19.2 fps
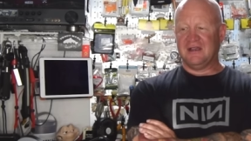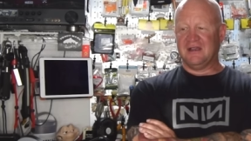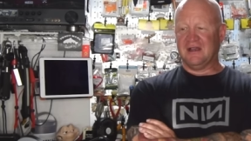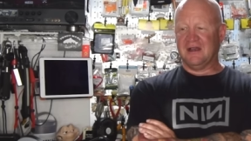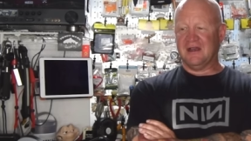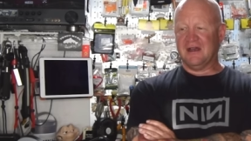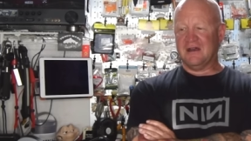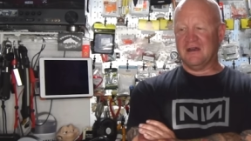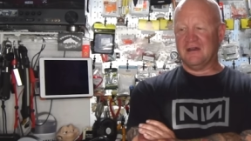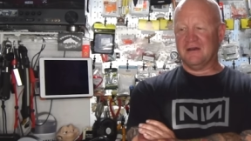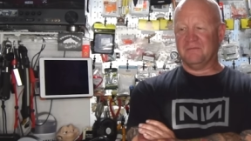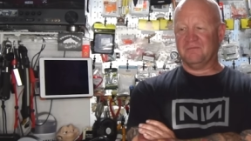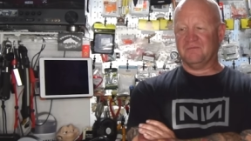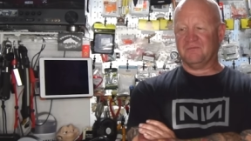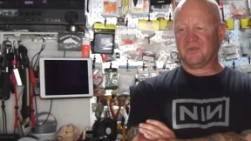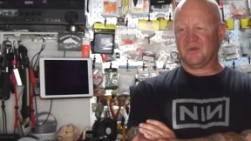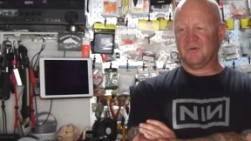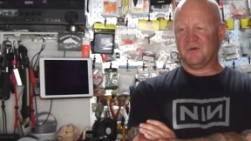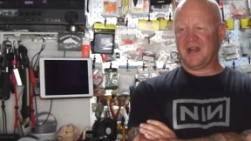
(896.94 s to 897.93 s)

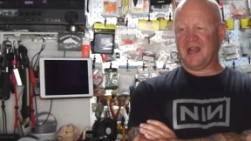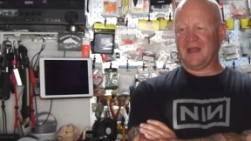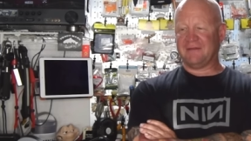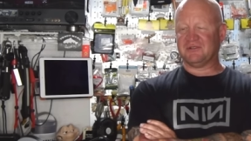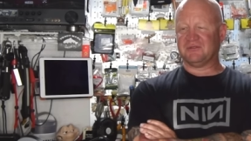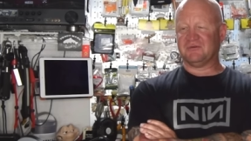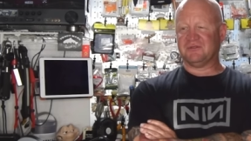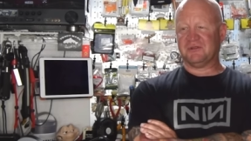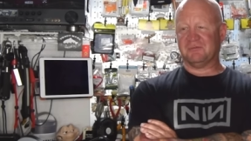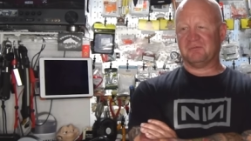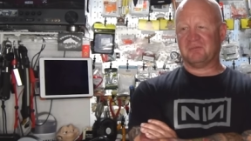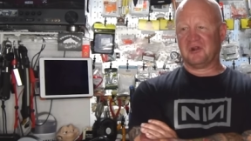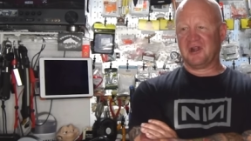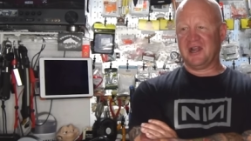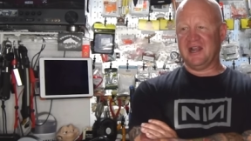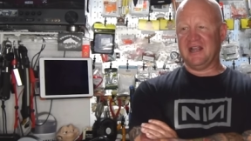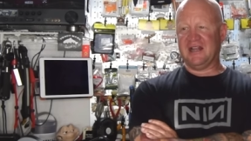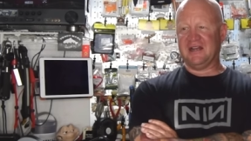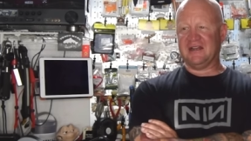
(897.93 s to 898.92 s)
What happens with the
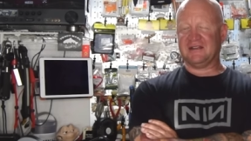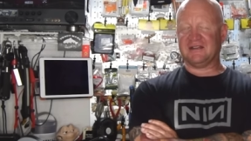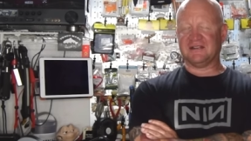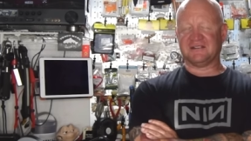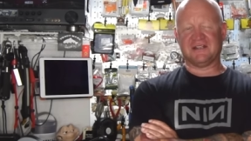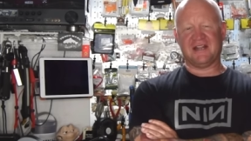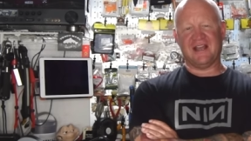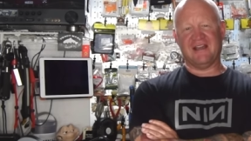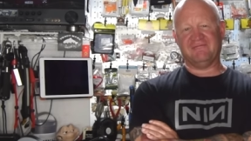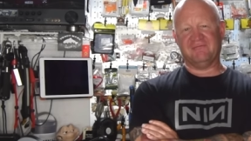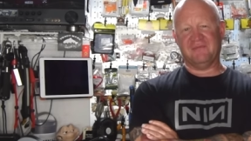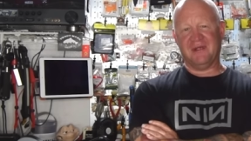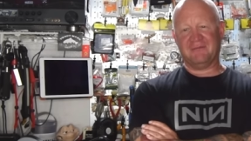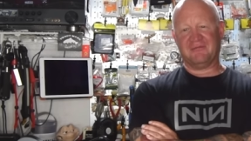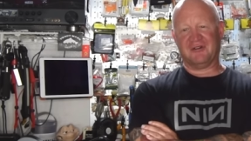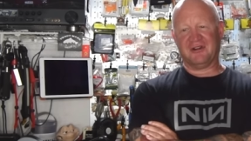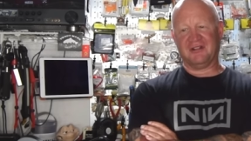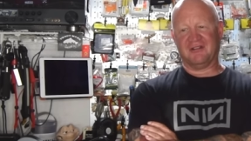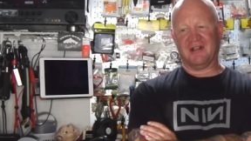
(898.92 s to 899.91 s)
braid? It doesn't have
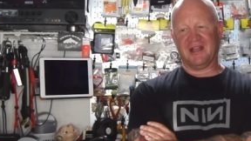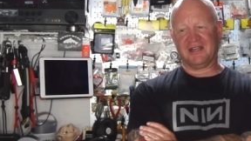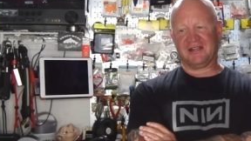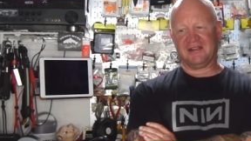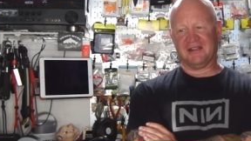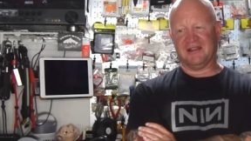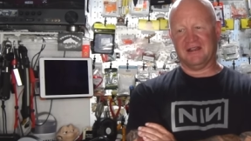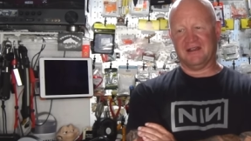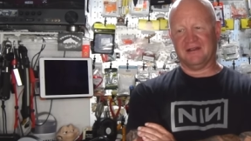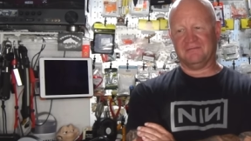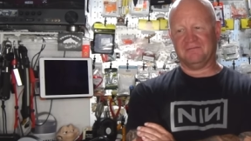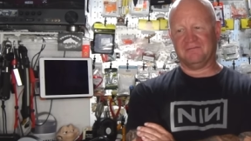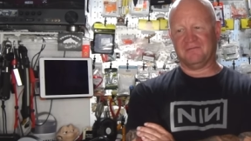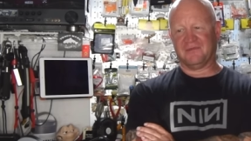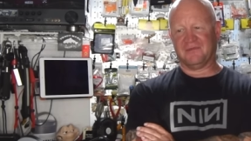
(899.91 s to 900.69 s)
memory like mono